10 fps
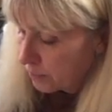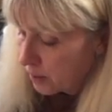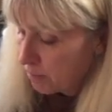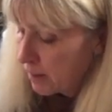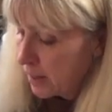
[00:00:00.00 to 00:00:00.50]

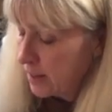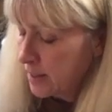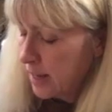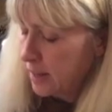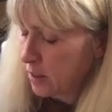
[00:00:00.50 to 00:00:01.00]
because of
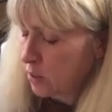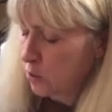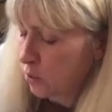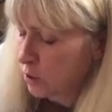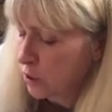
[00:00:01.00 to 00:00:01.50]
that
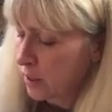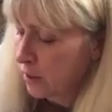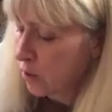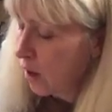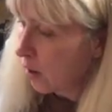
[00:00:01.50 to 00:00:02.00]
distortion.
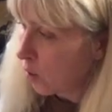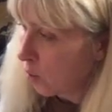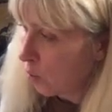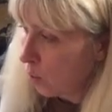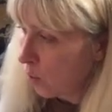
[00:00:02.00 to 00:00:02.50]
Not
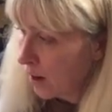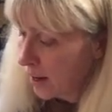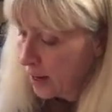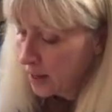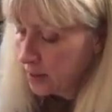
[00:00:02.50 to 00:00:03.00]

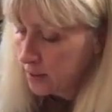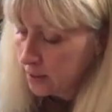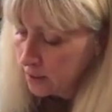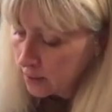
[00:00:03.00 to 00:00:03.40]
quite